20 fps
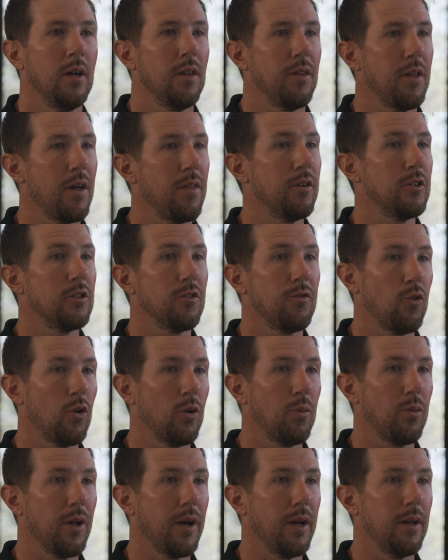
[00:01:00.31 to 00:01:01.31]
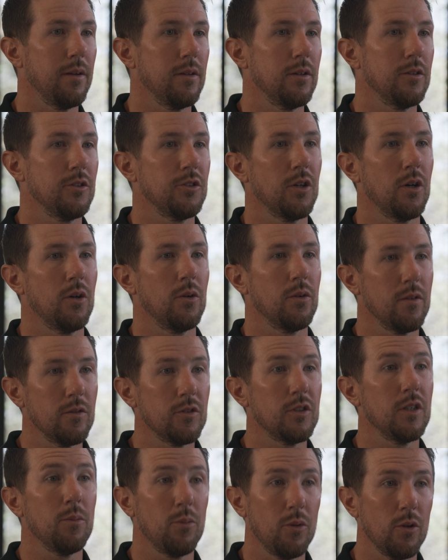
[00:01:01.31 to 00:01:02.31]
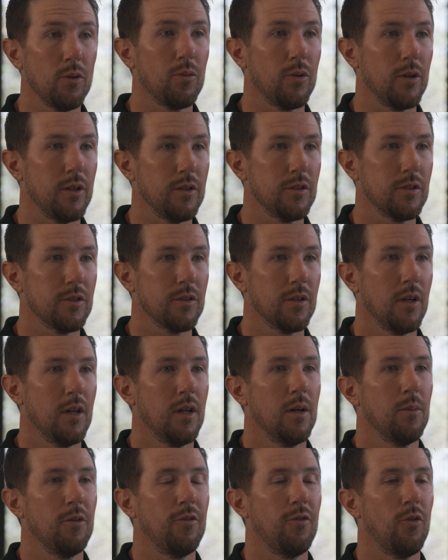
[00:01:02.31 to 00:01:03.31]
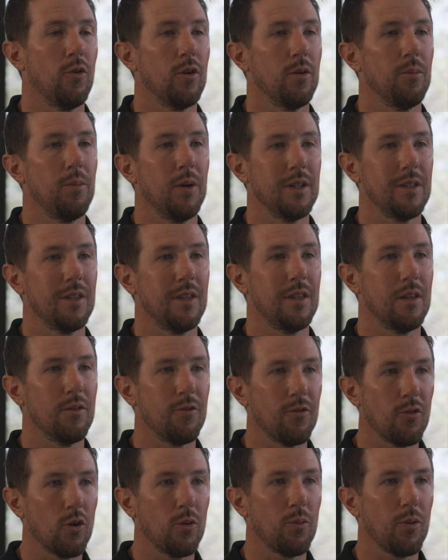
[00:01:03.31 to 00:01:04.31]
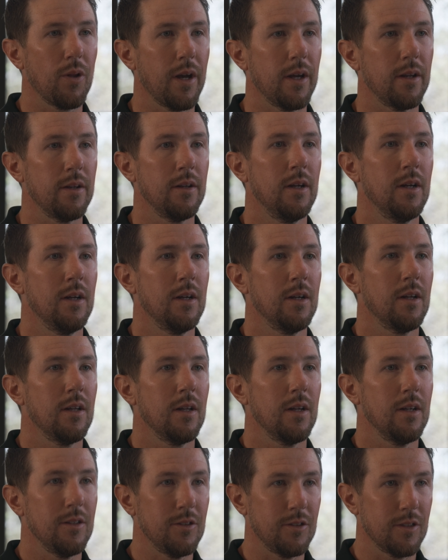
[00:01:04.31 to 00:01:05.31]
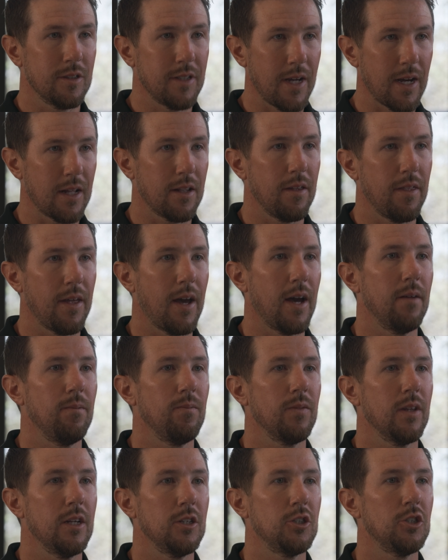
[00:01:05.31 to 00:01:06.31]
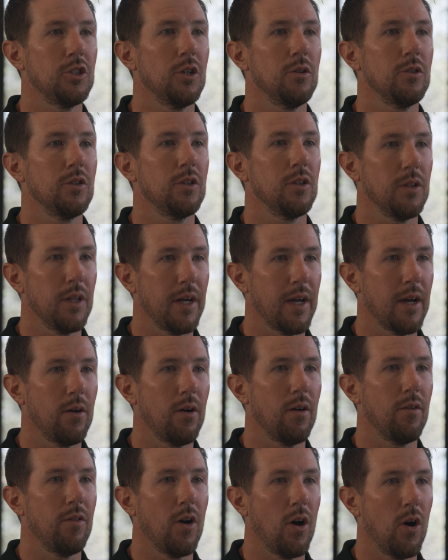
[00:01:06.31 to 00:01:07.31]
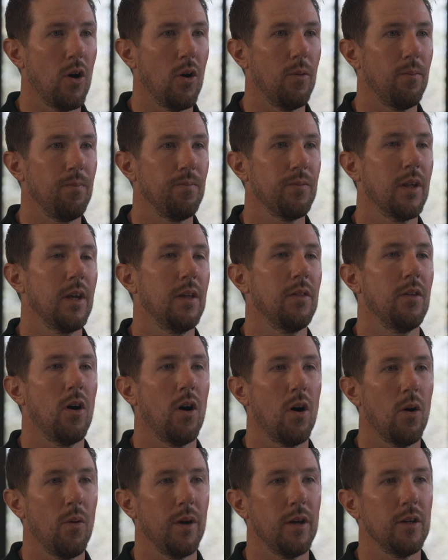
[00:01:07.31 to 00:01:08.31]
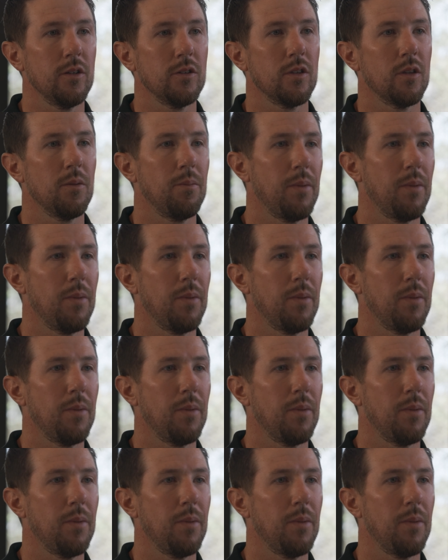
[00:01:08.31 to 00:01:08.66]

Then there's a floor plan. So you've seen blueprints before, but the floor plan is exactly that. It shows the layout of the home and the hallways, the